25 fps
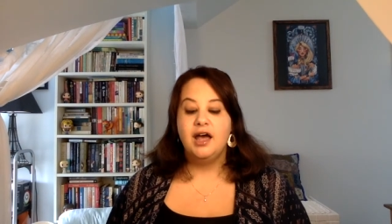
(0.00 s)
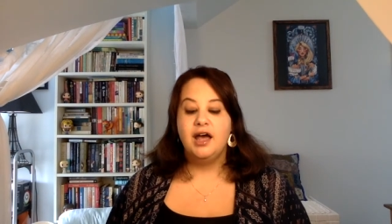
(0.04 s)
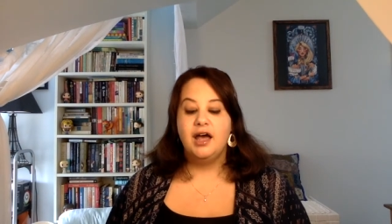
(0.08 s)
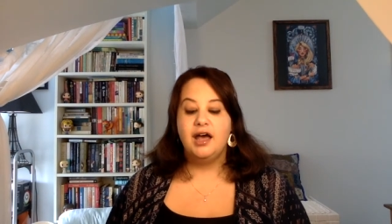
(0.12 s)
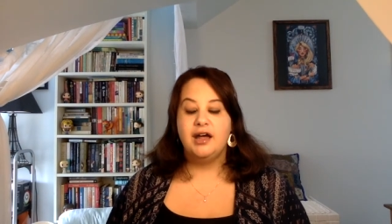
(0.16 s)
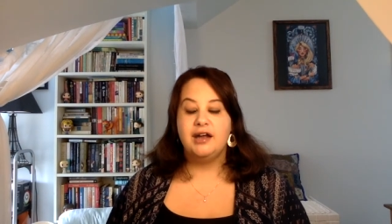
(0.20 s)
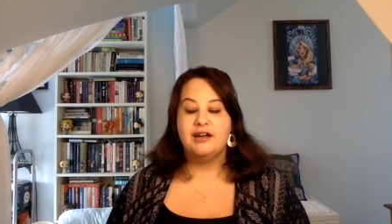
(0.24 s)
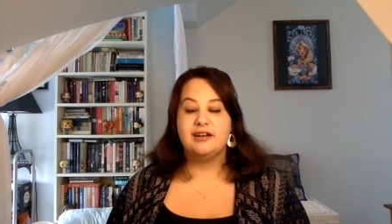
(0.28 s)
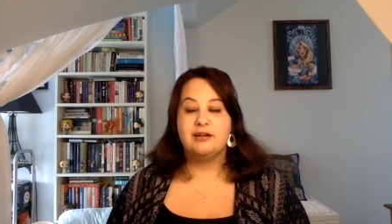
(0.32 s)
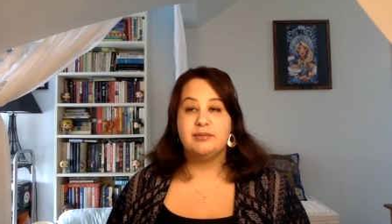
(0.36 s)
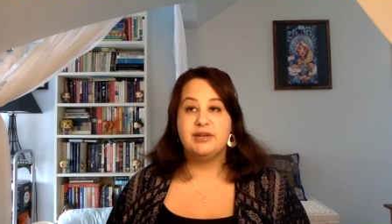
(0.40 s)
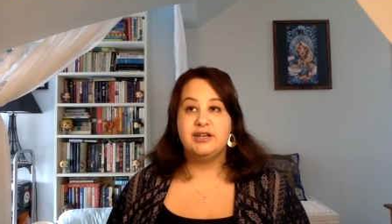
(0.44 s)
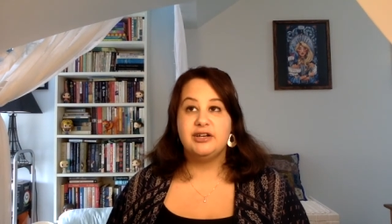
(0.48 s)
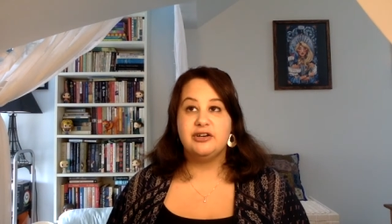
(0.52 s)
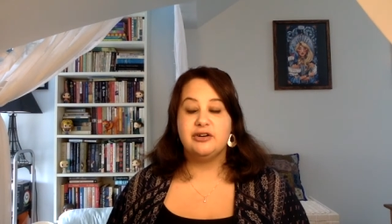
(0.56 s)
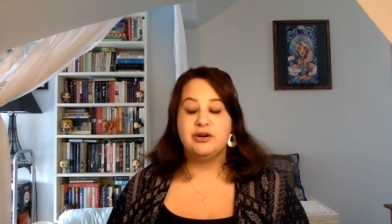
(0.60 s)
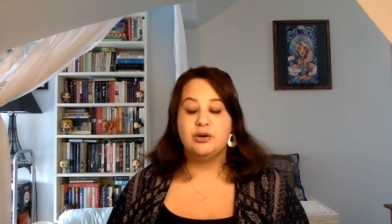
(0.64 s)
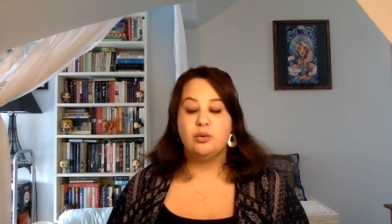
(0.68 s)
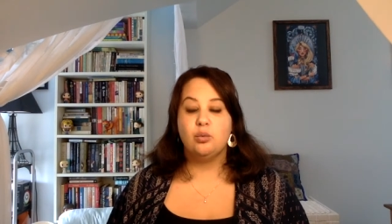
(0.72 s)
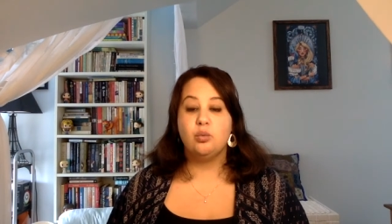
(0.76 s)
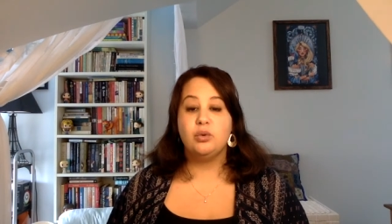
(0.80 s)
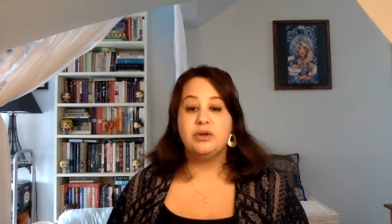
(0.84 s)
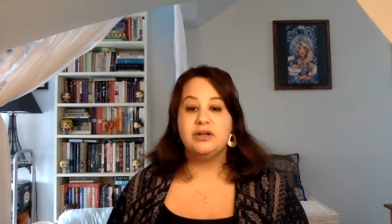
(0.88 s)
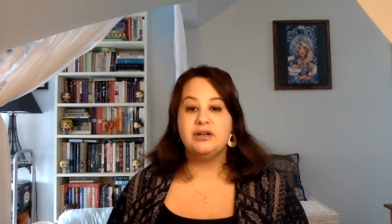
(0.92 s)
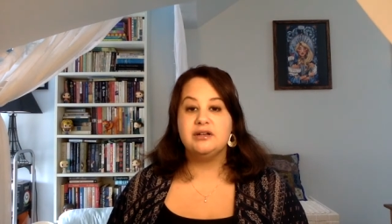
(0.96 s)
and I'm
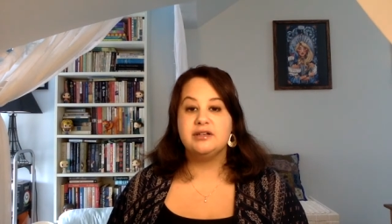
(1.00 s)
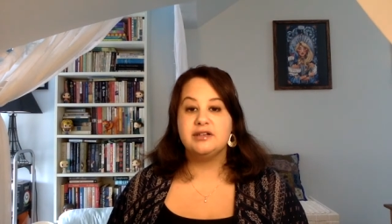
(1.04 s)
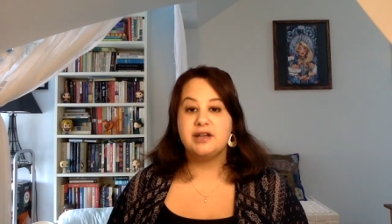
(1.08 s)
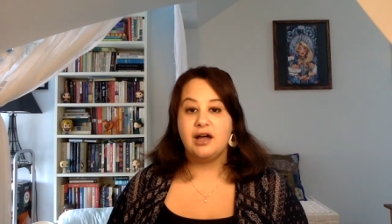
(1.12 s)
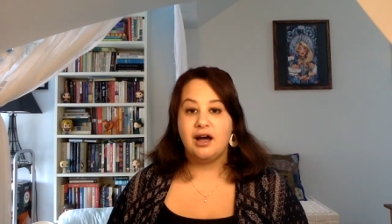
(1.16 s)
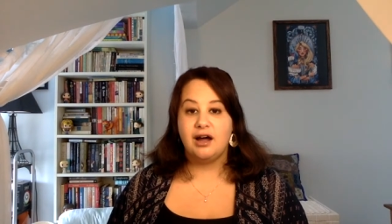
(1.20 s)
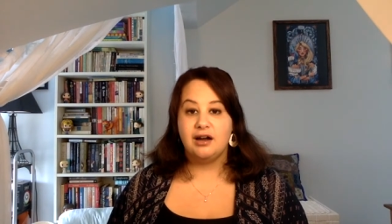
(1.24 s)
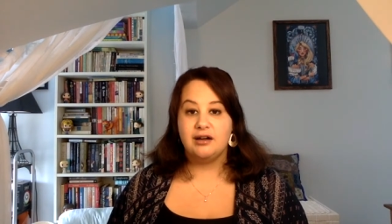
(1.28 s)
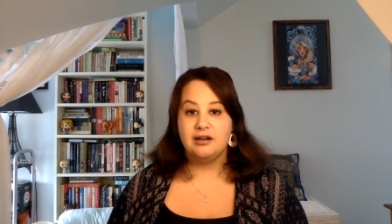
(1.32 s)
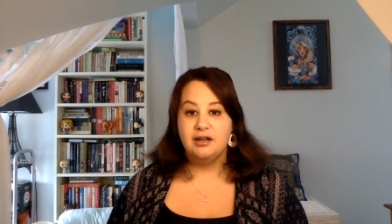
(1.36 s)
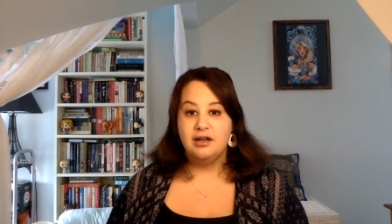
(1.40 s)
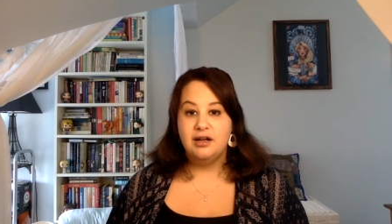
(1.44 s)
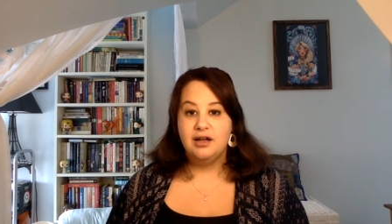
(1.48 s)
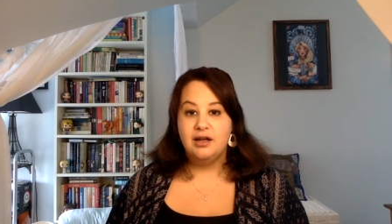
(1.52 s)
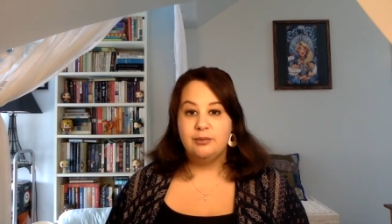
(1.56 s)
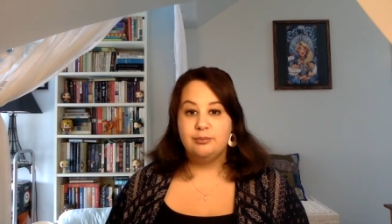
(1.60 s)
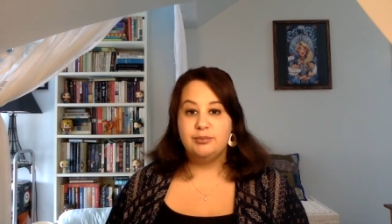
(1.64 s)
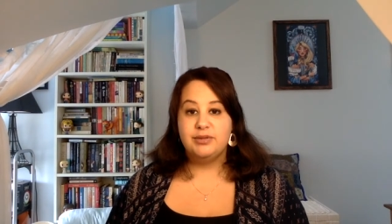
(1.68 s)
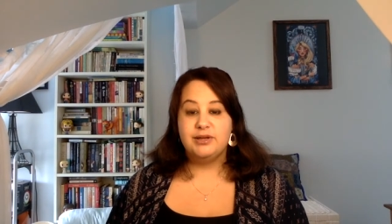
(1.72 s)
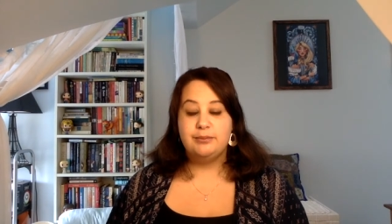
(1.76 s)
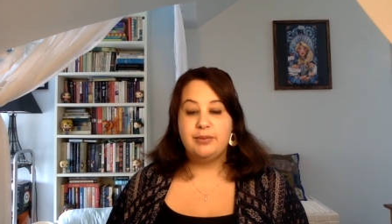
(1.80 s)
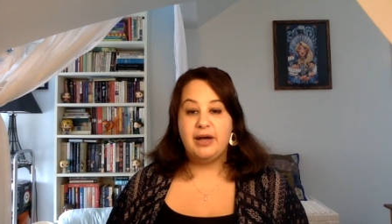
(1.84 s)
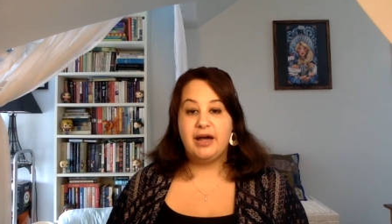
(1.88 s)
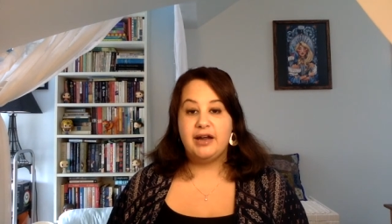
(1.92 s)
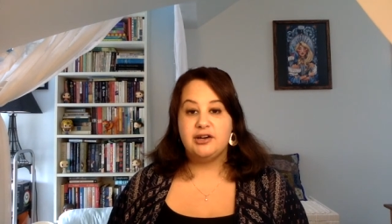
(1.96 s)
hearing will not,
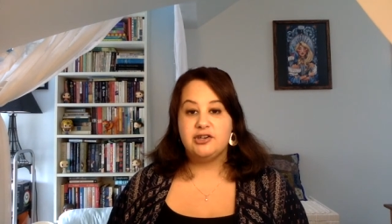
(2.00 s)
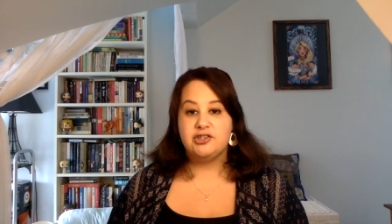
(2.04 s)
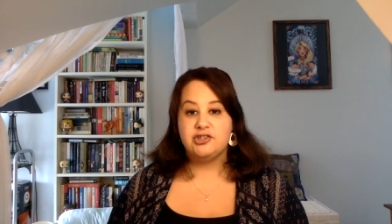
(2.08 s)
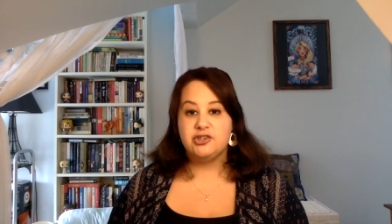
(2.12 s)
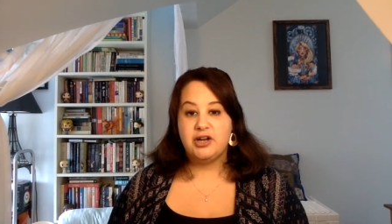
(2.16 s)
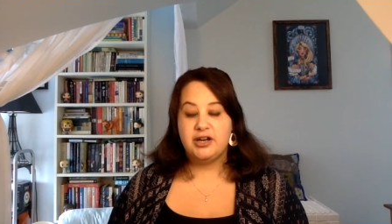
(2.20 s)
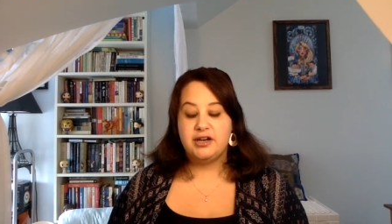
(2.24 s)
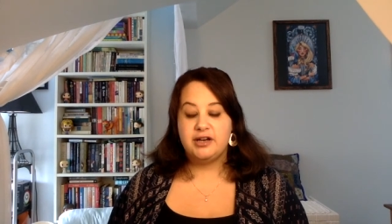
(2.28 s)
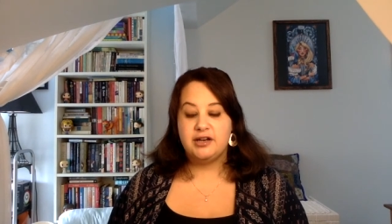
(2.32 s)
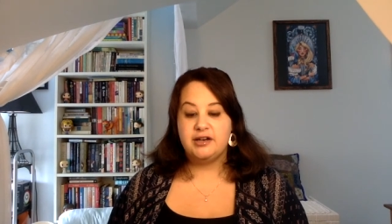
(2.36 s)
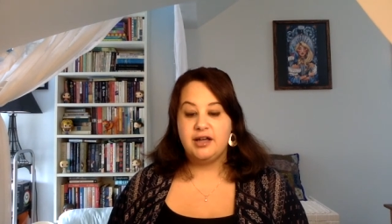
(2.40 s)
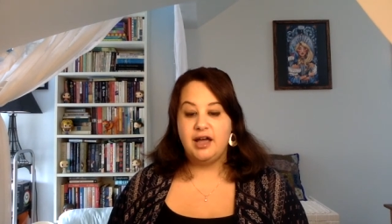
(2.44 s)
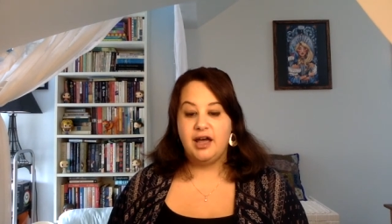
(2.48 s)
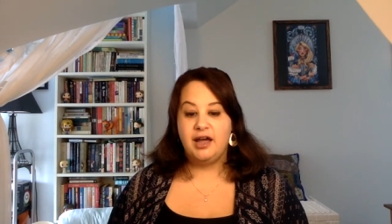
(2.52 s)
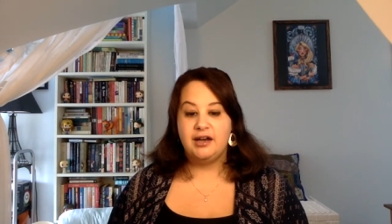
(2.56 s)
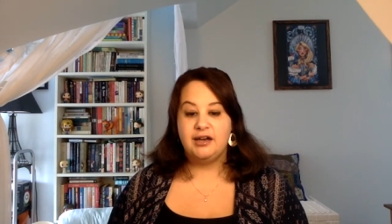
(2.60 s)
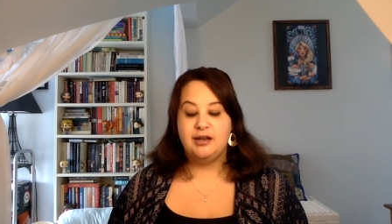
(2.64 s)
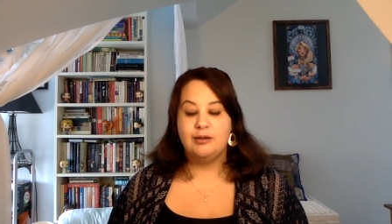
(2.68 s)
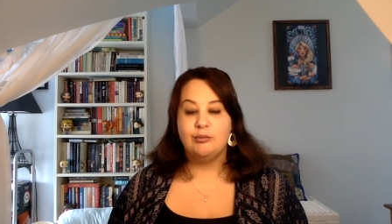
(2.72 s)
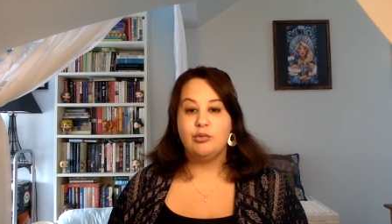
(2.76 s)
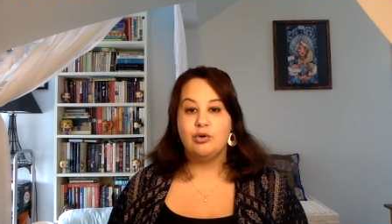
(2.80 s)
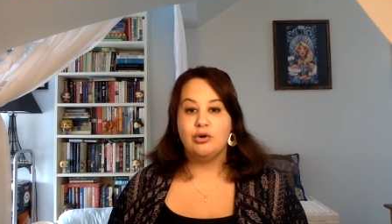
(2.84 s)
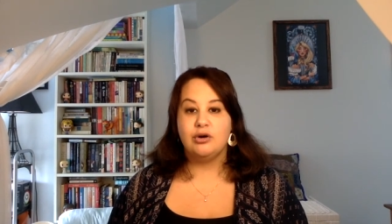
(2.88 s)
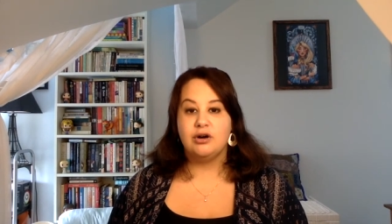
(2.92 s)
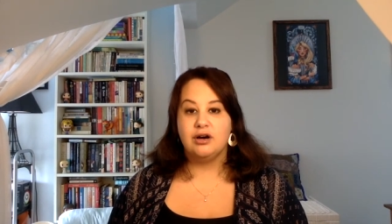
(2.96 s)
be penetrated
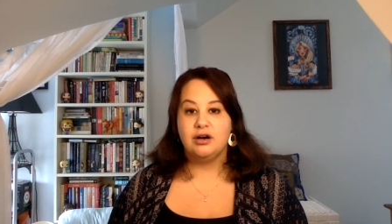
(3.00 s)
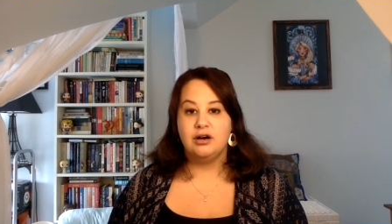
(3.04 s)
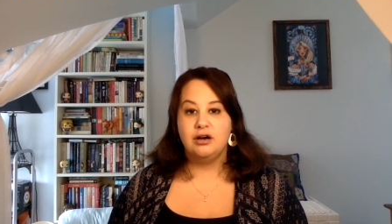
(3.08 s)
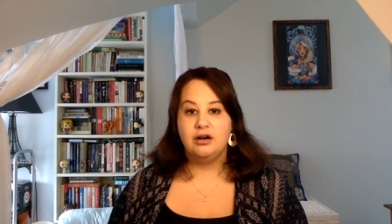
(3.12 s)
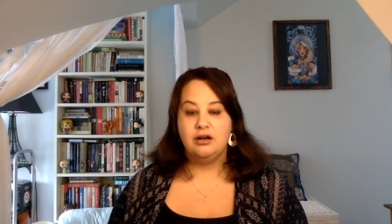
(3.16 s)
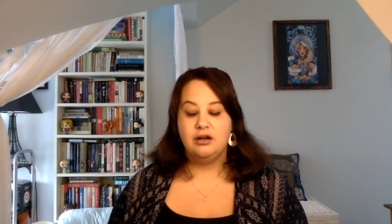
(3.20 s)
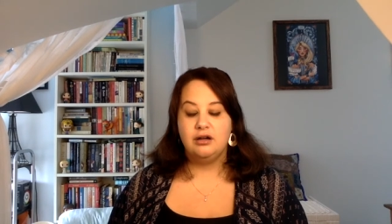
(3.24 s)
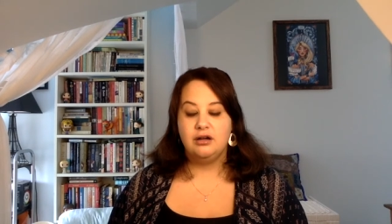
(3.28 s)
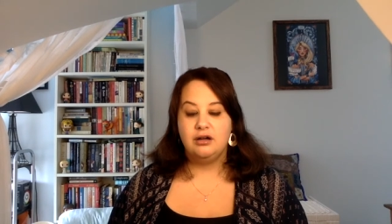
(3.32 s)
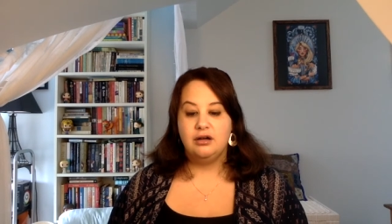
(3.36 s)
anymore.